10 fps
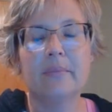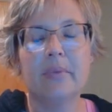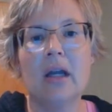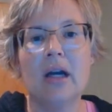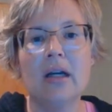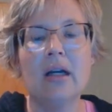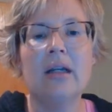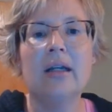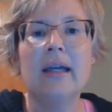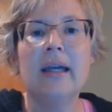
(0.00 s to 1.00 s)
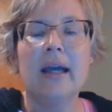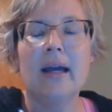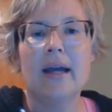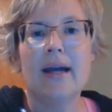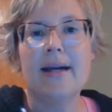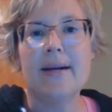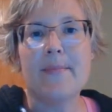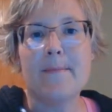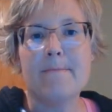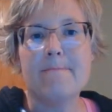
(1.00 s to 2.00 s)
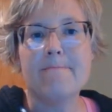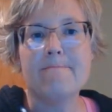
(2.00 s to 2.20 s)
plug. Um,